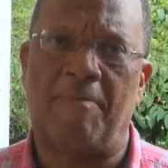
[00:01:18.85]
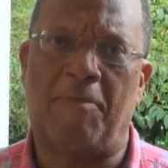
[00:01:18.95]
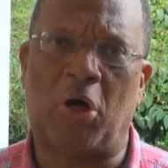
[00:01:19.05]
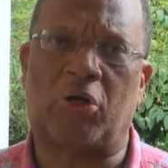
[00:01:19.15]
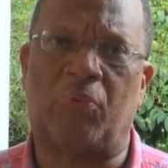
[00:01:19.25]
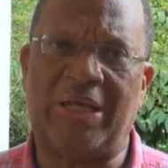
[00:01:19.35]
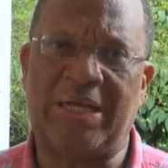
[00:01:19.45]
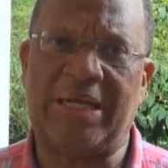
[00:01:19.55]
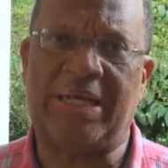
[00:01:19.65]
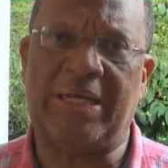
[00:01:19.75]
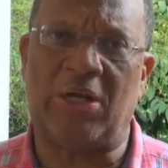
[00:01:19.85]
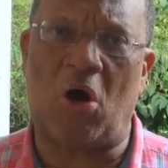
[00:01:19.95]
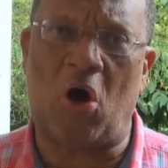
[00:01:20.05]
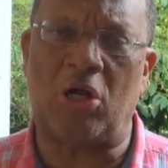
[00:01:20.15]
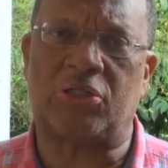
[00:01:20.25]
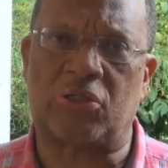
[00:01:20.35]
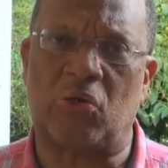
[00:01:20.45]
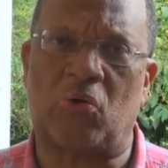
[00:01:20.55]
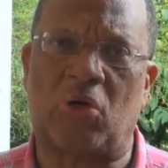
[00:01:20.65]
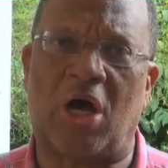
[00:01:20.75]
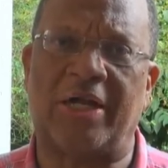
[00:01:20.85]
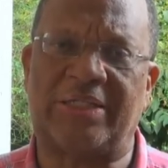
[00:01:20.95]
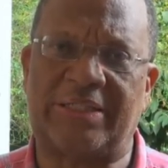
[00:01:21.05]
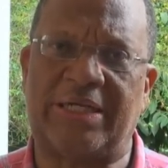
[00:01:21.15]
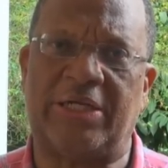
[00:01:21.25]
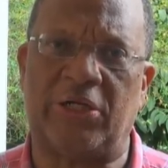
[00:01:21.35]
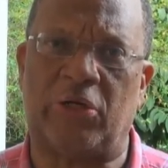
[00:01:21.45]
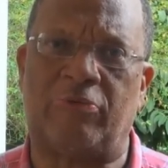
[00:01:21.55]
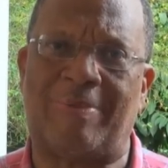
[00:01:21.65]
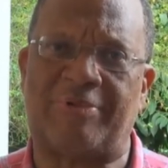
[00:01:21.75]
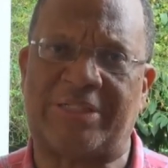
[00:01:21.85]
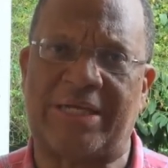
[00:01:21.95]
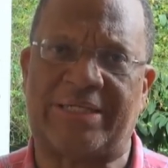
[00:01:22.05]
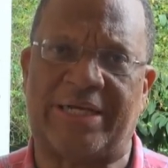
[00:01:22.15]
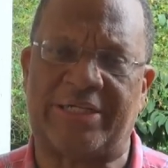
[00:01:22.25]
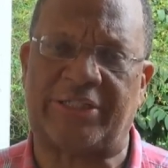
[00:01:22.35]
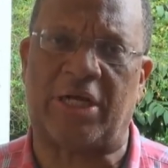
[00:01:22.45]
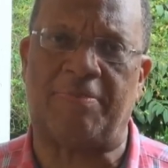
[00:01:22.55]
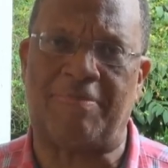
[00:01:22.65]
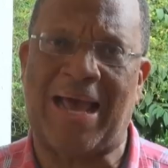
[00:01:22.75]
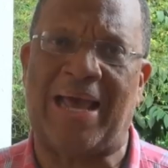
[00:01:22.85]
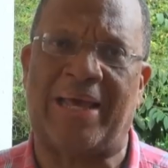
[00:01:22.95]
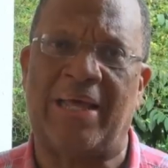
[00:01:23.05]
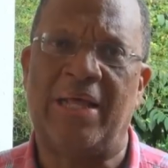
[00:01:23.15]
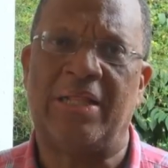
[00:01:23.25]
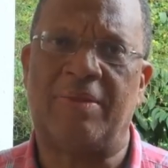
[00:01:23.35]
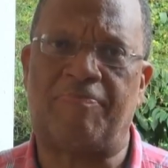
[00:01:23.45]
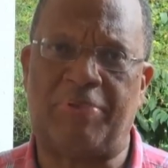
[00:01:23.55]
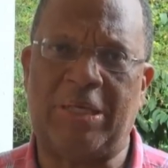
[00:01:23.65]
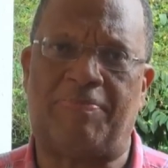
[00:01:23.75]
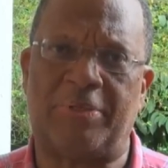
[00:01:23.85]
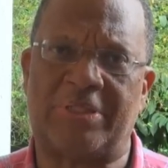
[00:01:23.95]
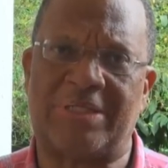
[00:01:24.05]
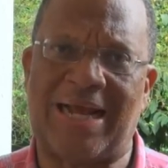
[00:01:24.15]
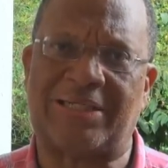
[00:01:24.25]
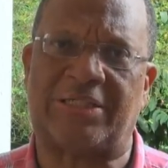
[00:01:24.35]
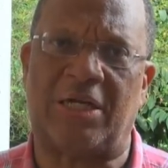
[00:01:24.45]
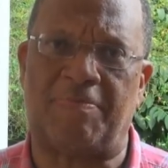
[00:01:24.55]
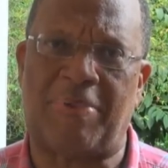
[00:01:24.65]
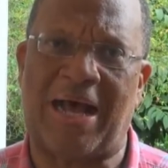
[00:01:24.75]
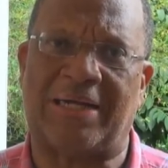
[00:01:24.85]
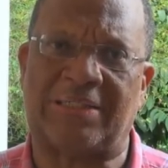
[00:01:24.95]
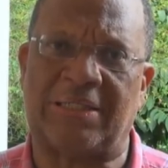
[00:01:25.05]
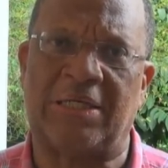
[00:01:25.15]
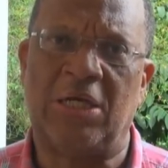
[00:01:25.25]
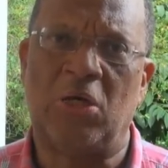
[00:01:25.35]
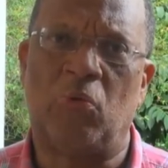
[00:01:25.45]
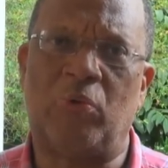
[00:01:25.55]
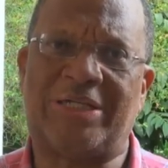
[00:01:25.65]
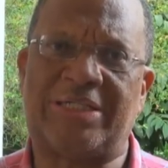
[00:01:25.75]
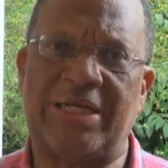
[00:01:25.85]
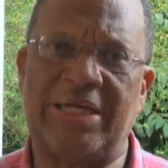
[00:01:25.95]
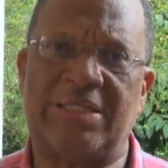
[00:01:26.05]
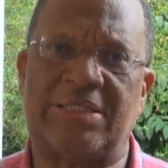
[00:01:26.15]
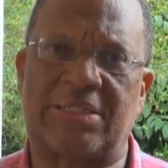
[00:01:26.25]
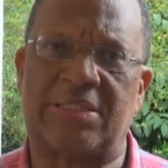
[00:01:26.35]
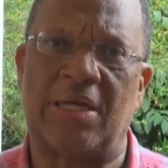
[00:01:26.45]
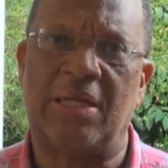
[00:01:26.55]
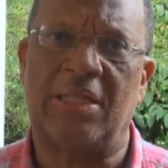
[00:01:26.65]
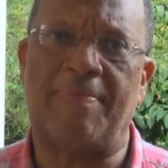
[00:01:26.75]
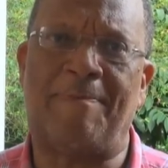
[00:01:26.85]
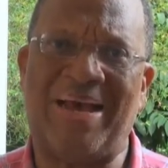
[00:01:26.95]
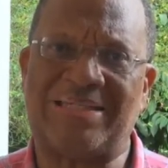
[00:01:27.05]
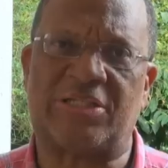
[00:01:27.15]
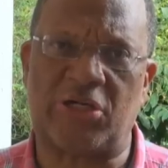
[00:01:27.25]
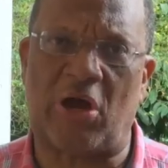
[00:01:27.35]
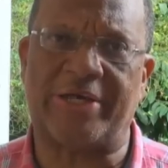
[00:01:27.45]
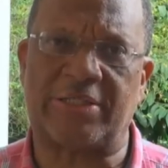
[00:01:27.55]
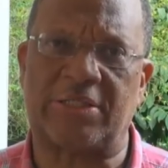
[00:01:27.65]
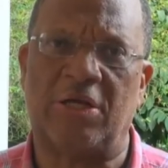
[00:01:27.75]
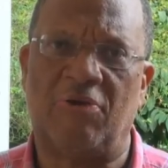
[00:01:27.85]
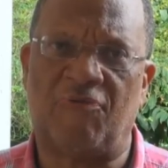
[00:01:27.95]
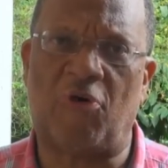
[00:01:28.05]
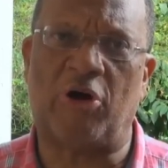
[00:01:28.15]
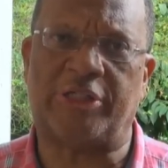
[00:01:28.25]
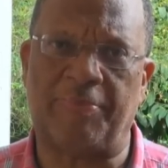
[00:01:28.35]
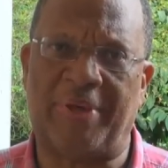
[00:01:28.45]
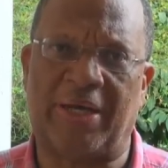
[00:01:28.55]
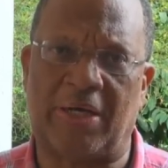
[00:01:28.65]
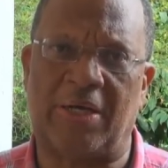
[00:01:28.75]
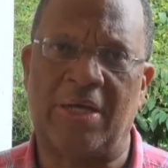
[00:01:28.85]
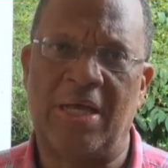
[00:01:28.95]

but we need also continued representation by the People's National Party, which is the best choice for Jamaica.